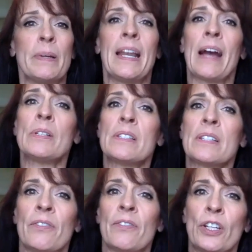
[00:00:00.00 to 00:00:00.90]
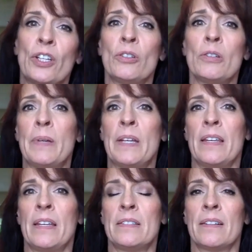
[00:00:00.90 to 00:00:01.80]
but now it's time for you to be the
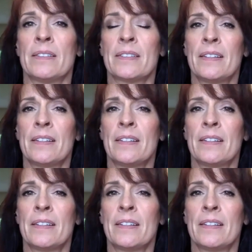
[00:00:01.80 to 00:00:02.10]
adult,